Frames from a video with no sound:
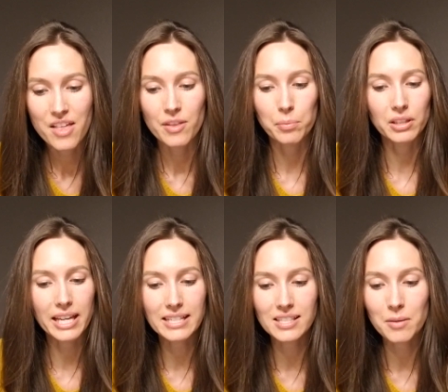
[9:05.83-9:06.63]
The
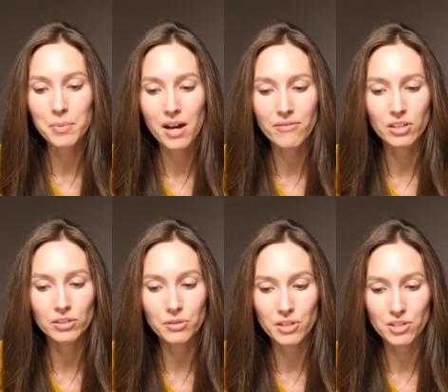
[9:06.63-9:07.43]
plates above
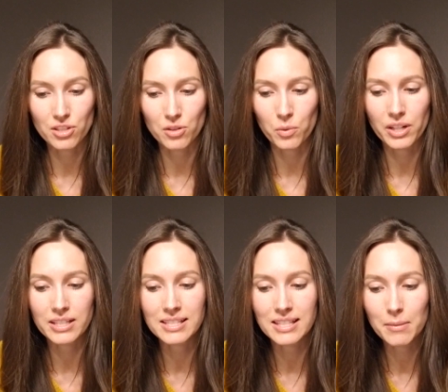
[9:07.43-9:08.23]
alluded to were
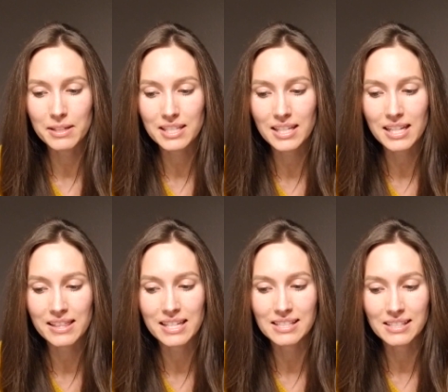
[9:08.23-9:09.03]
exhibited
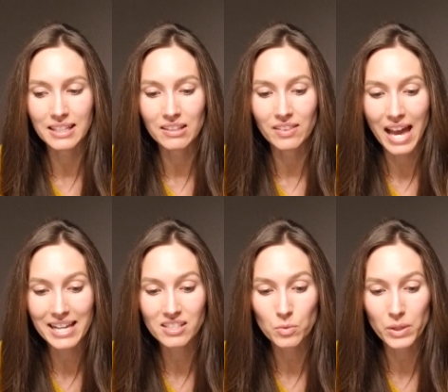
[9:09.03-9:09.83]
in this city
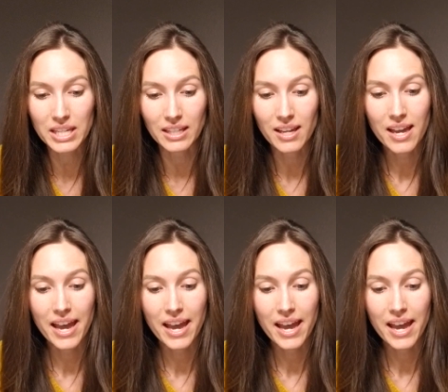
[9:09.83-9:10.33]
last week